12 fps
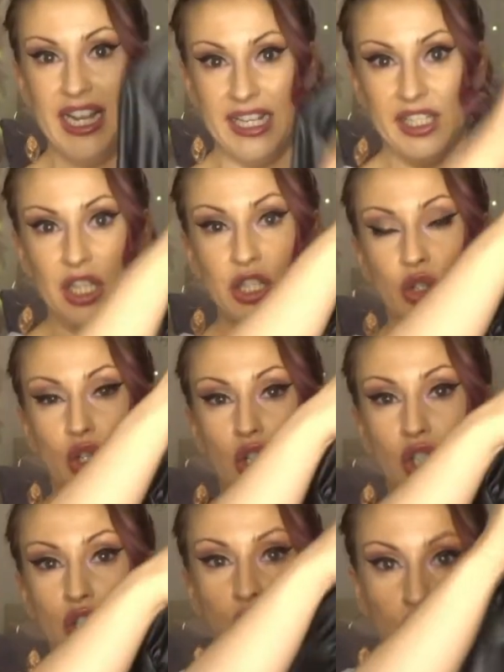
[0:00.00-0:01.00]
is
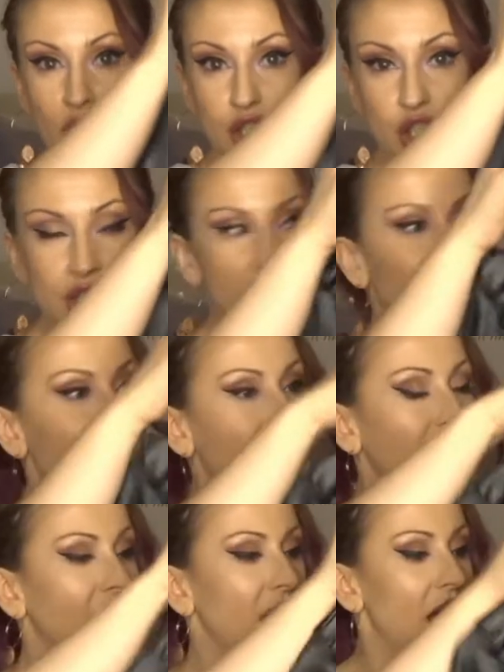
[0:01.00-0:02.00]
your
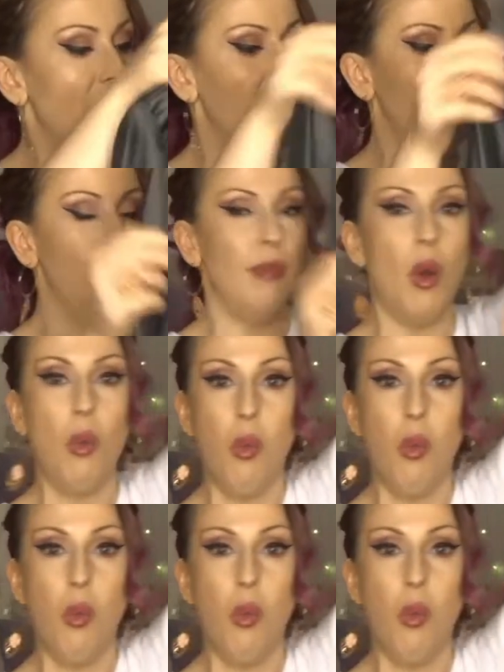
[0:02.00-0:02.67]
turtleneck